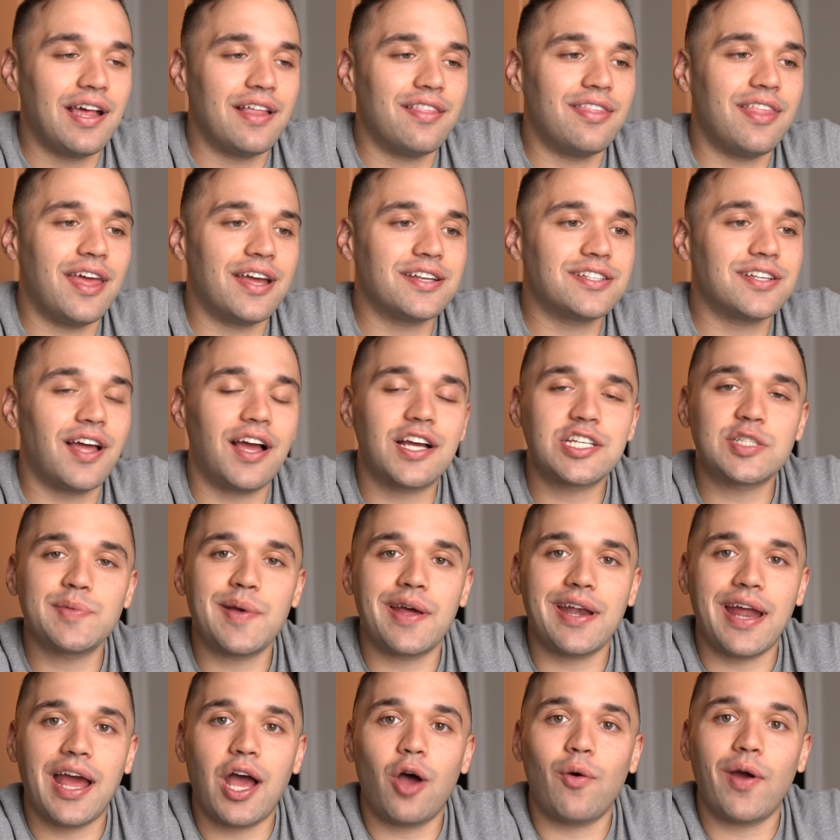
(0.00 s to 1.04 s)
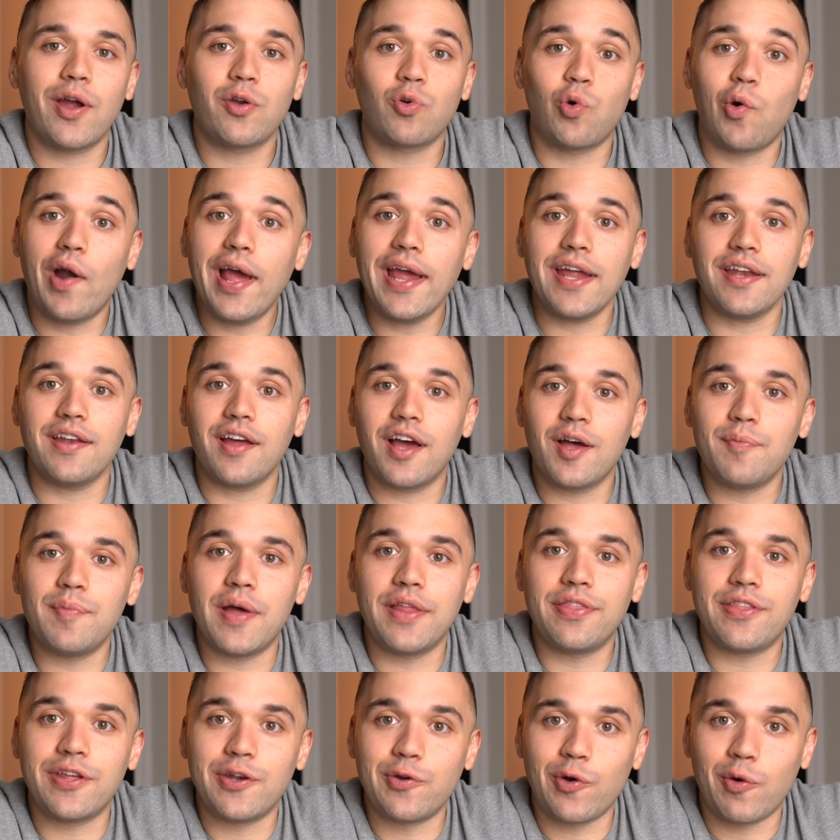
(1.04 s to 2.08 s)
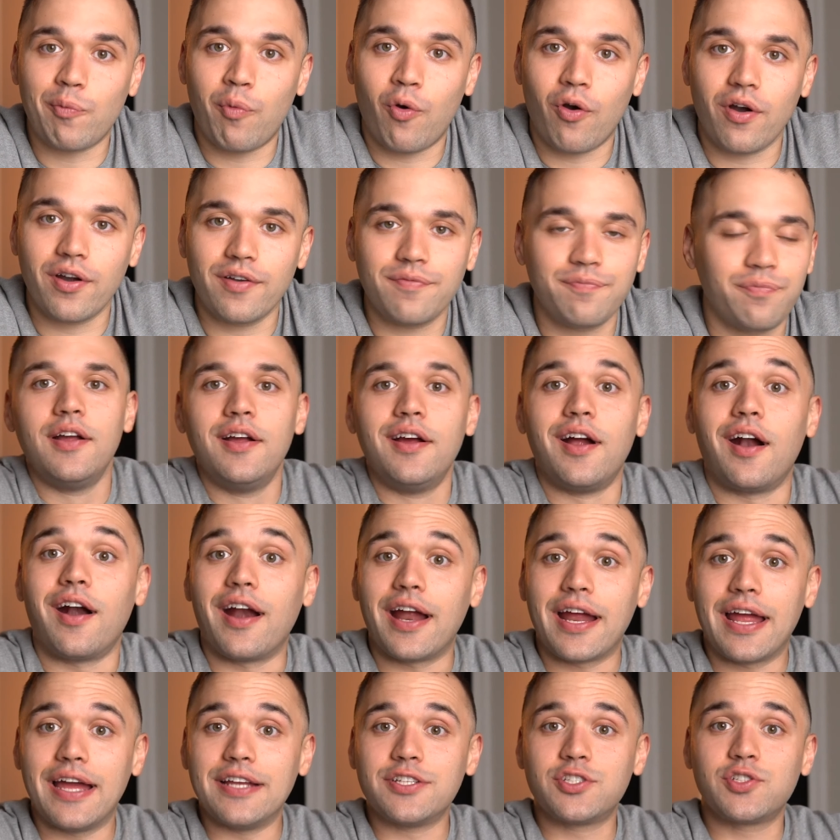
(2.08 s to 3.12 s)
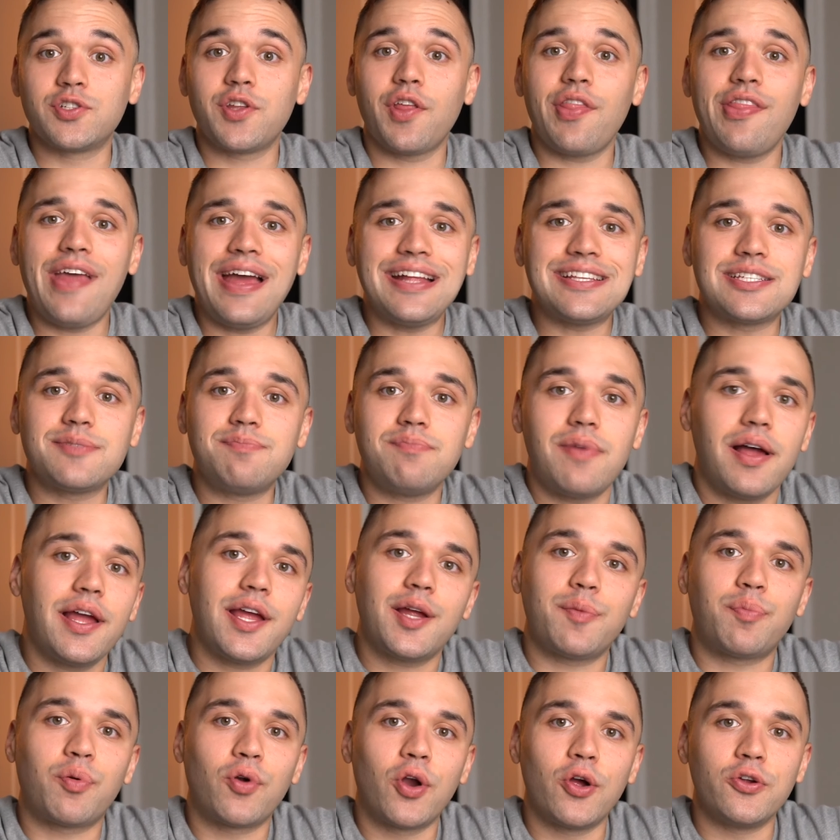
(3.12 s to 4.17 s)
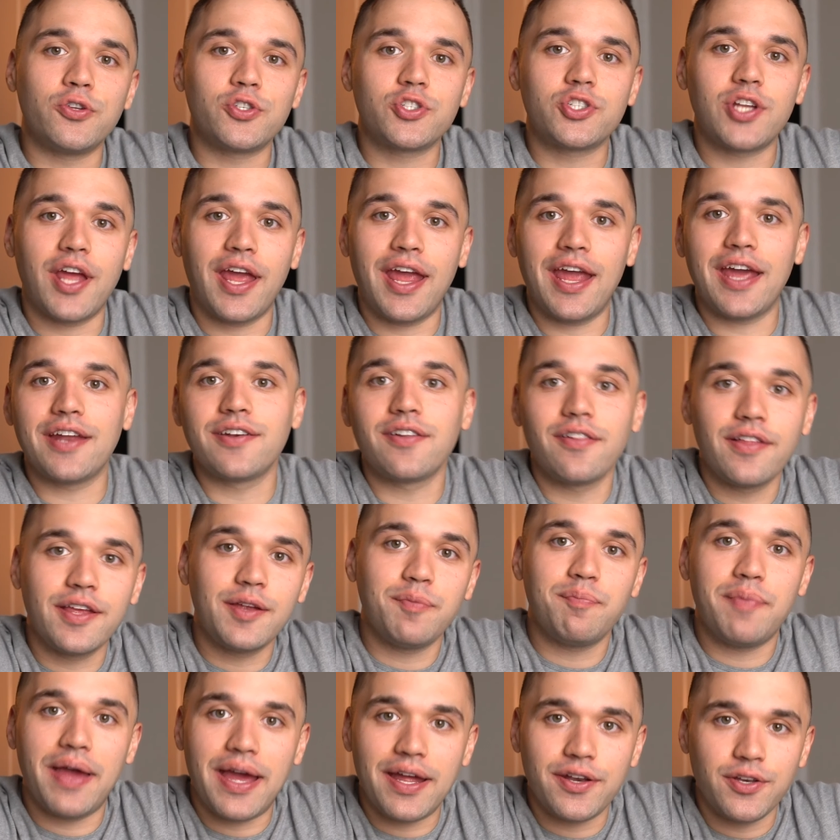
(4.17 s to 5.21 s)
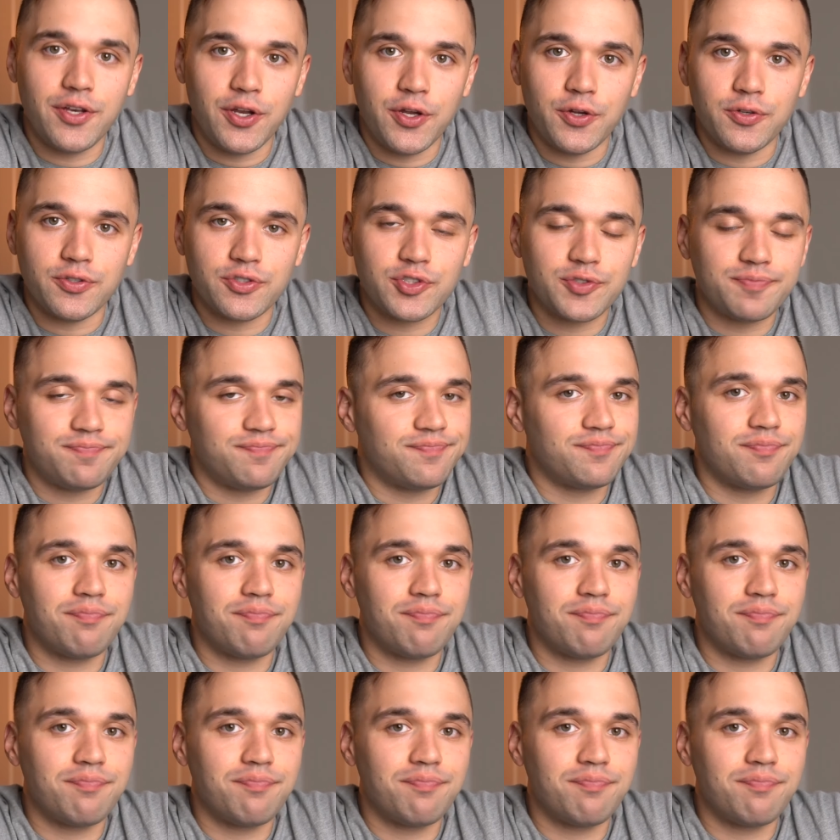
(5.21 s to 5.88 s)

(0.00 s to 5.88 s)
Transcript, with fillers: that talks about how I write a month end report. All right, guys, so that's my approach to handling bad news.